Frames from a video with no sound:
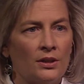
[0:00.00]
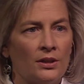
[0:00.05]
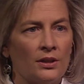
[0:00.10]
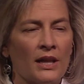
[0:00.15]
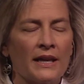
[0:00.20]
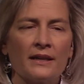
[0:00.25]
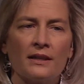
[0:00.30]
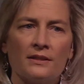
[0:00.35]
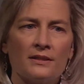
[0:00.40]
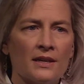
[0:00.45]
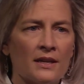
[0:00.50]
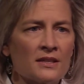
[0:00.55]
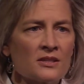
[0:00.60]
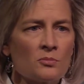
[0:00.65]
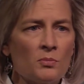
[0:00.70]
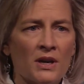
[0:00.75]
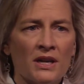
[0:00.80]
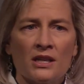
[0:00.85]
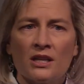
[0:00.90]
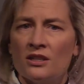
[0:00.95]
Like a
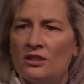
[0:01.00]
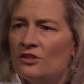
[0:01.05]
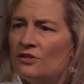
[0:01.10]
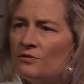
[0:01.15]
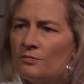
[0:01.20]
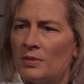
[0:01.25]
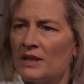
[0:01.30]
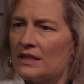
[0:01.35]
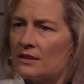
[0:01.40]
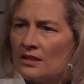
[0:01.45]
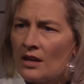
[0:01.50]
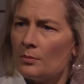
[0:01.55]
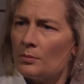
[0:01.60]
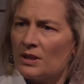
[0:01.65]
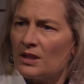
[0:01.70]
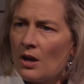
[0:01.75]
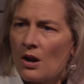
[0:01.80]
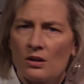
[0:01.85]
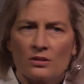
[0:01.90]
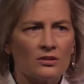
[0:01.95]
dust bunny you've picked
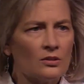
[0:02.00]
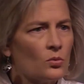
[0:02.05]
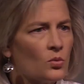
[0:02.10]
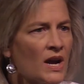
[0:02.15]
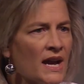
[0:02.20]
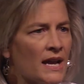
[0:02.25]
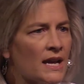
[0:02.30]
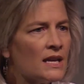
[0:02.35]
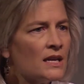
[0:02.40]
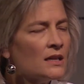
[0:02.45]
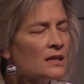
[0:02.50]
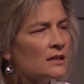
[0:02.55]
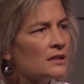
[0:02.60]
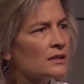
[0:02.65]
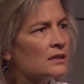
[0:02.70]
up along the way,